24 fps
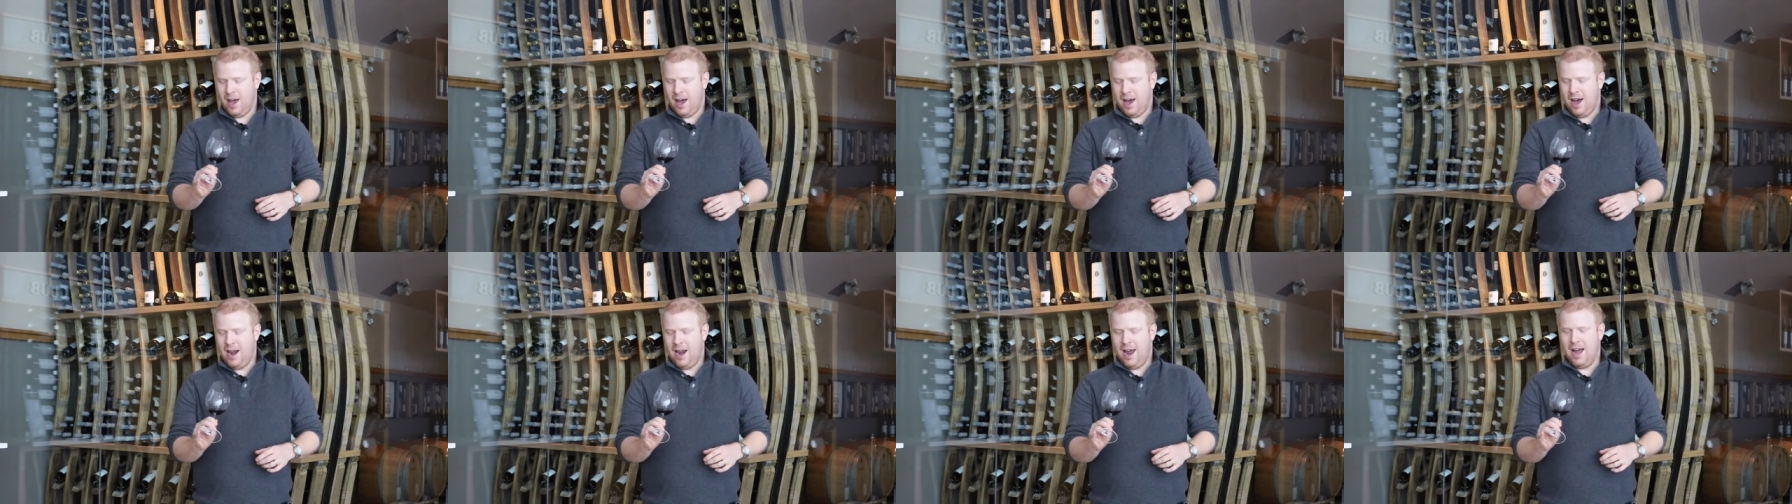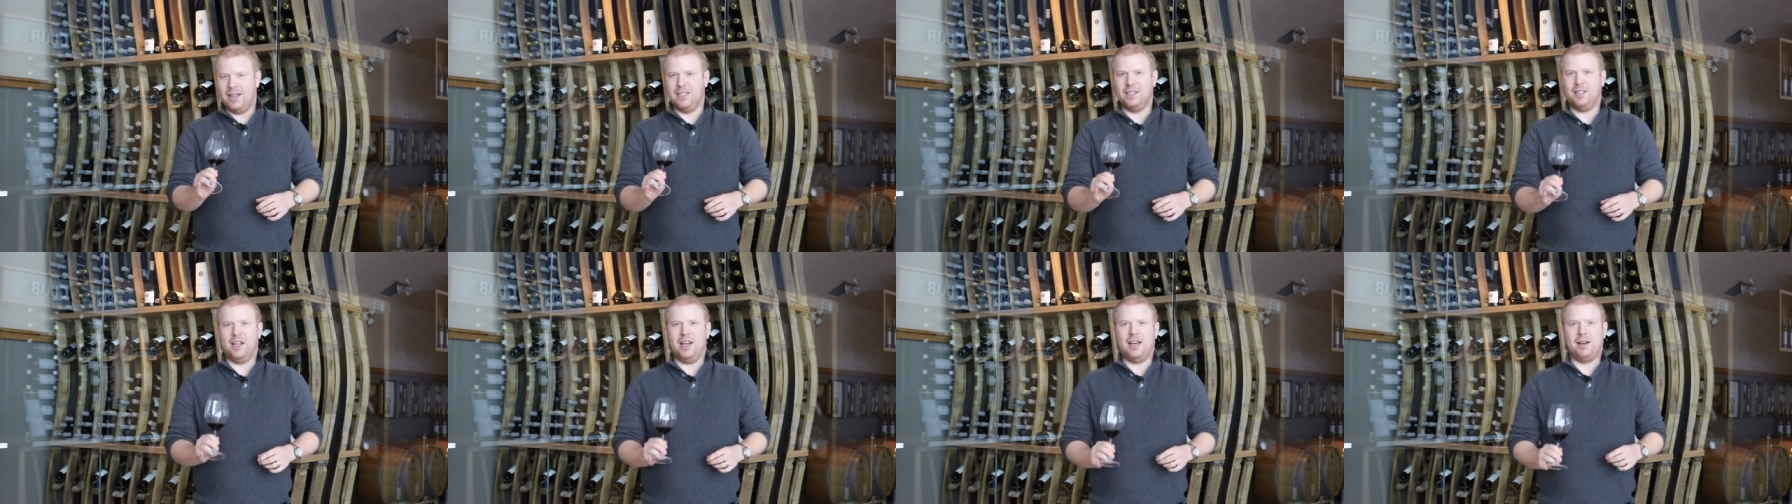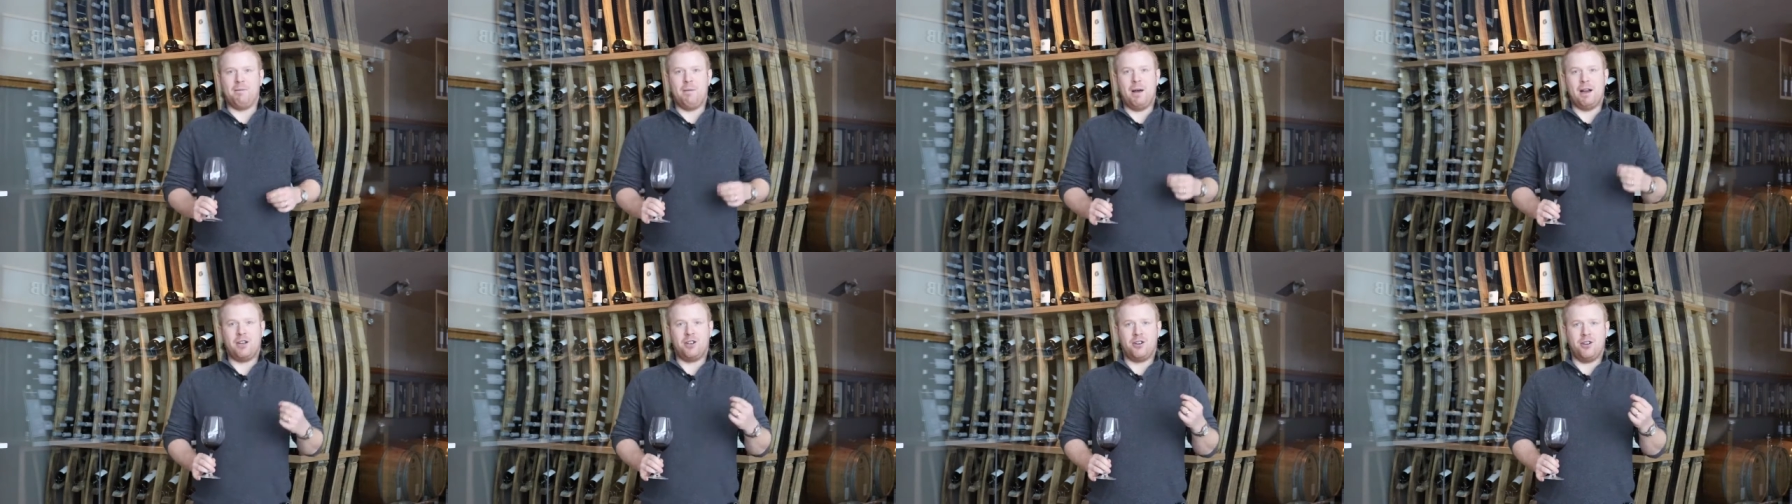And Anne's
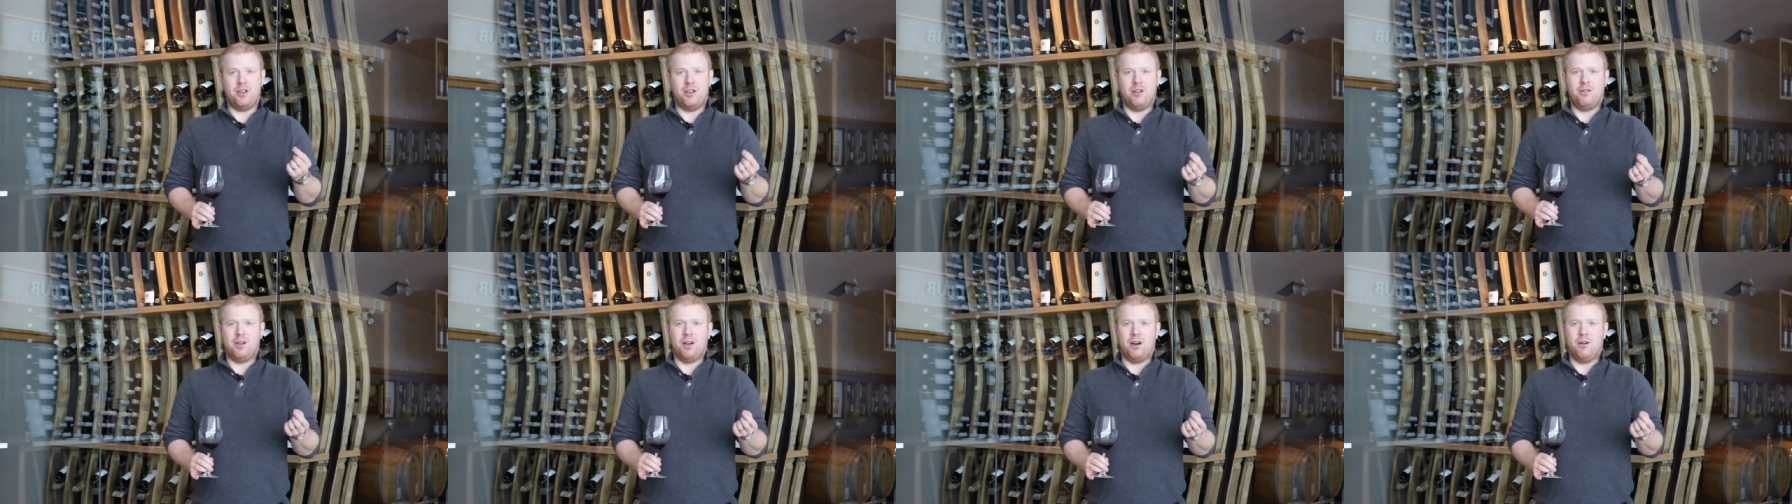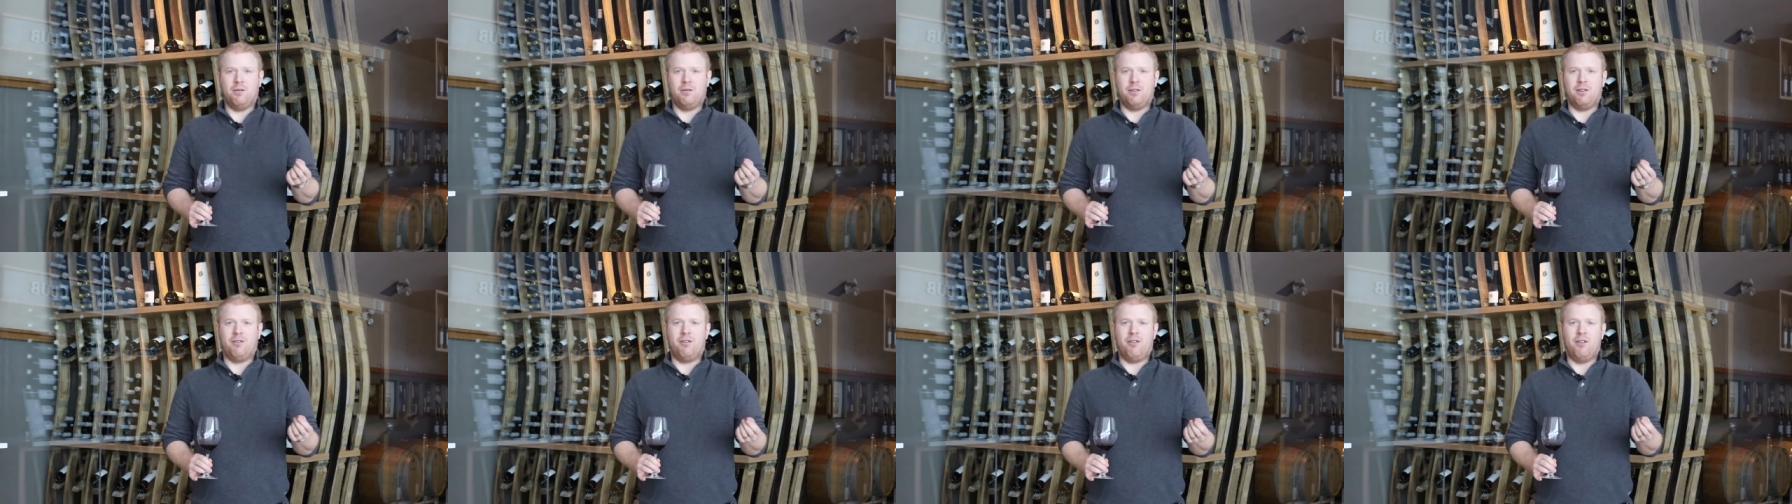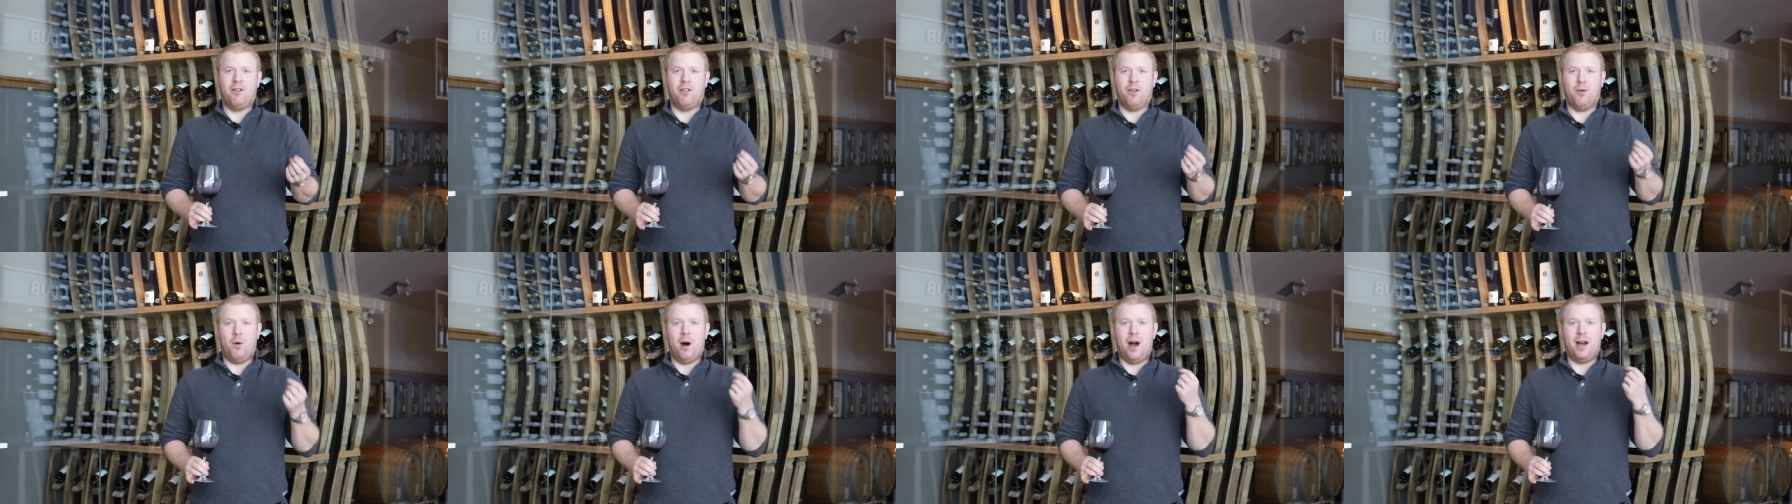like, make sure you don't refer
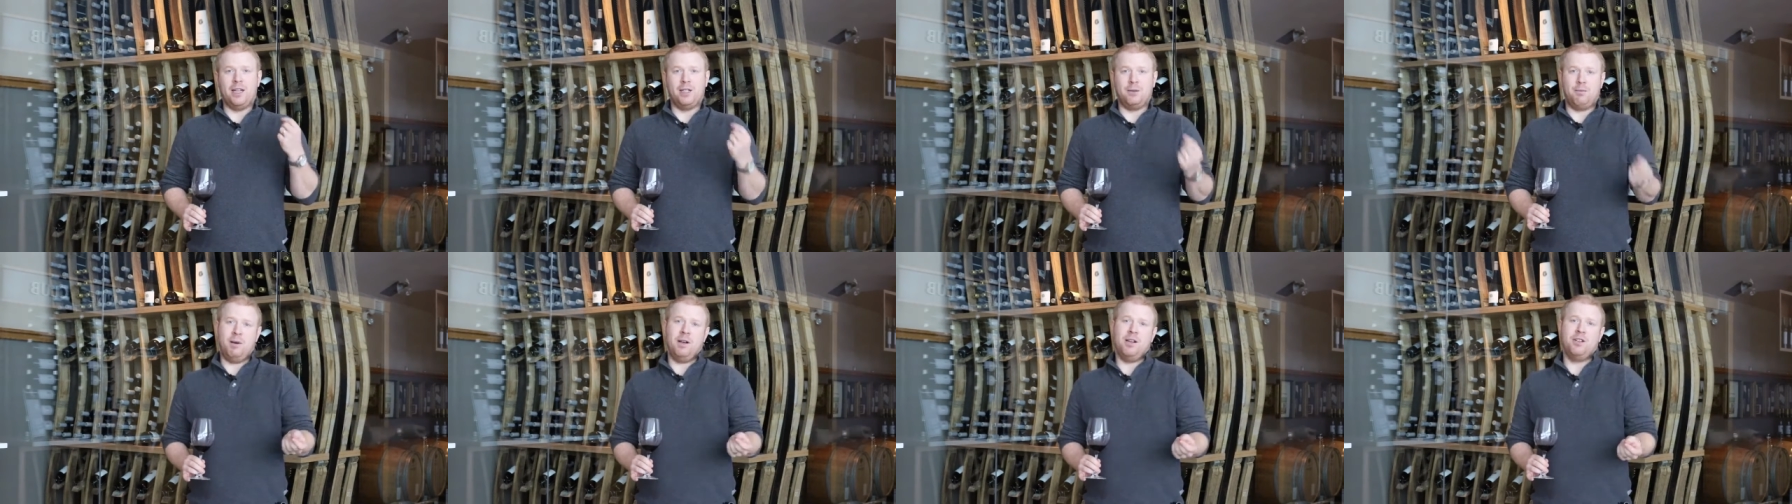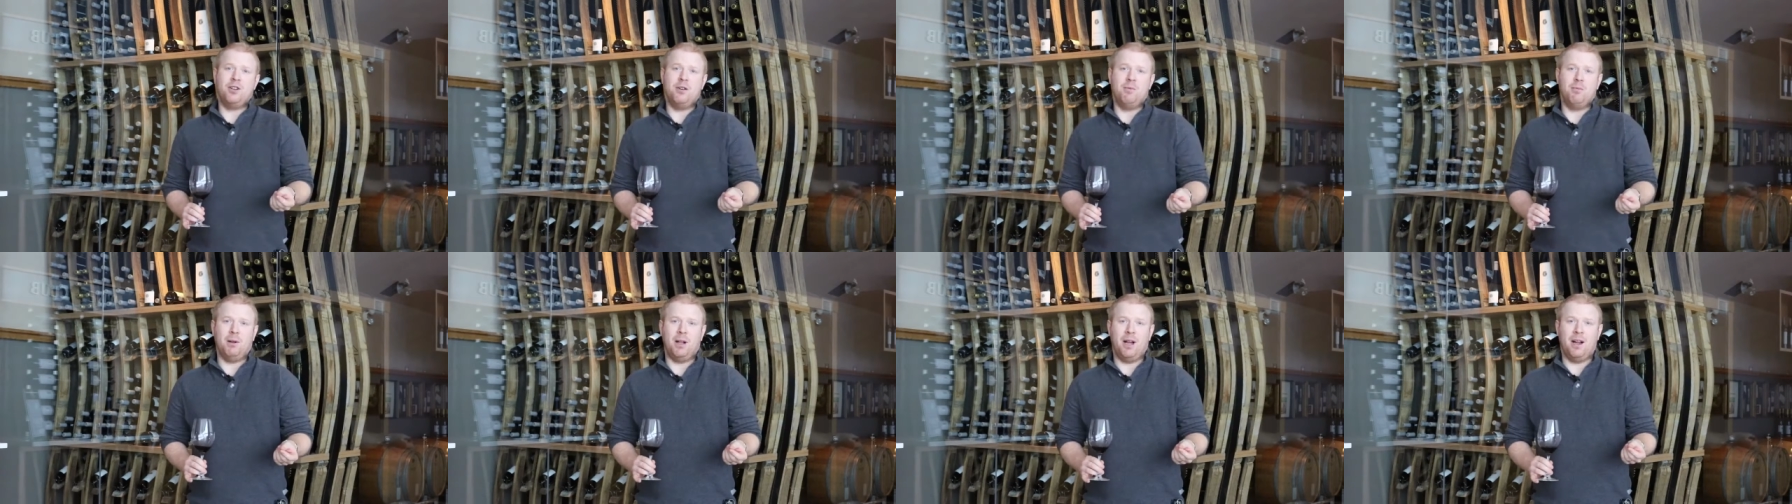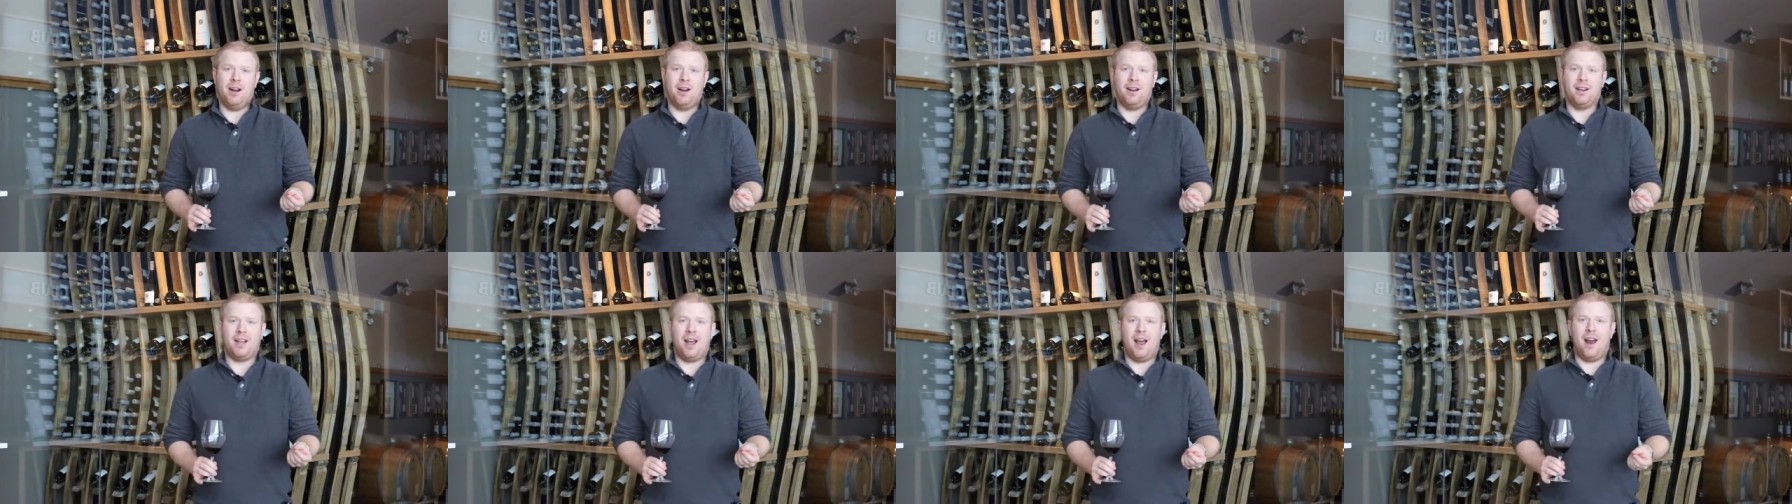to the wine as pigeon
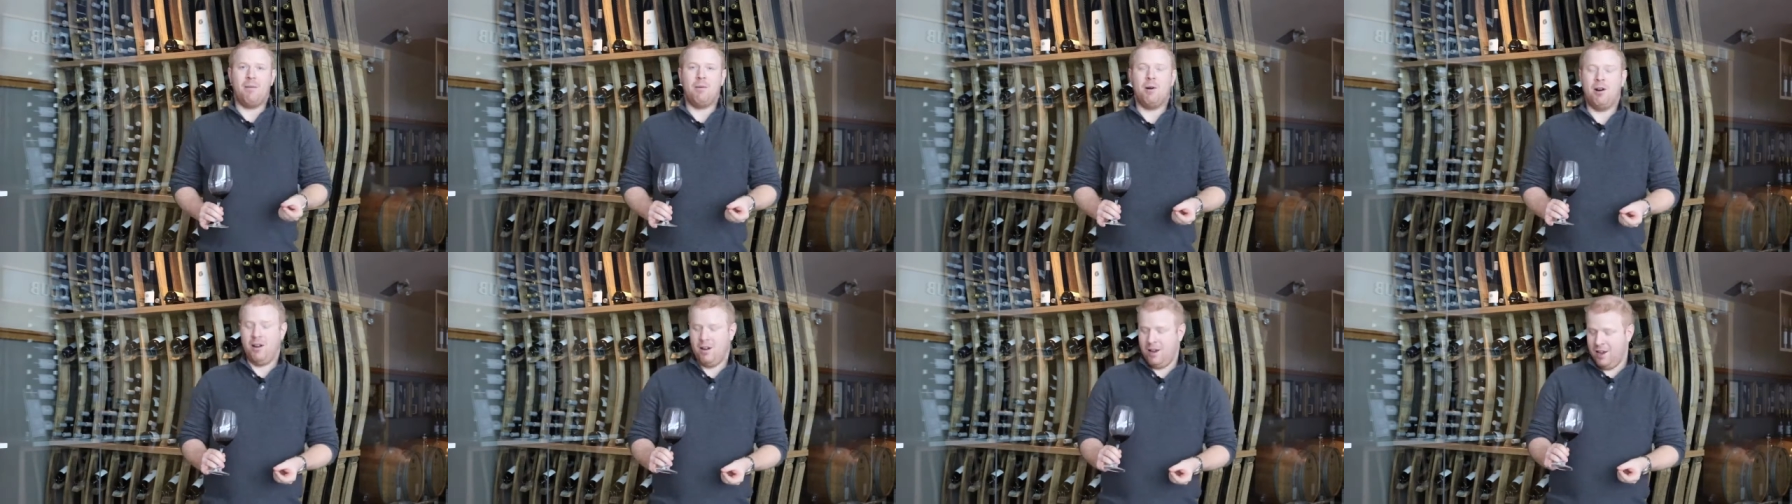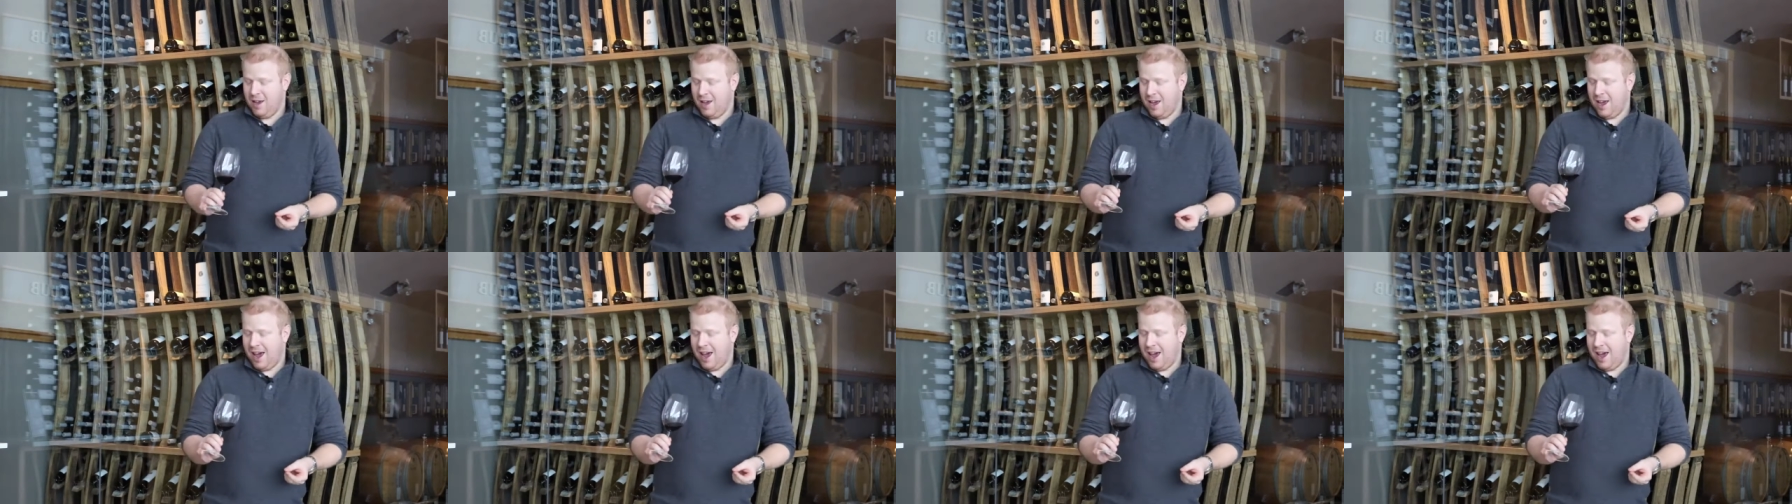blood on camera.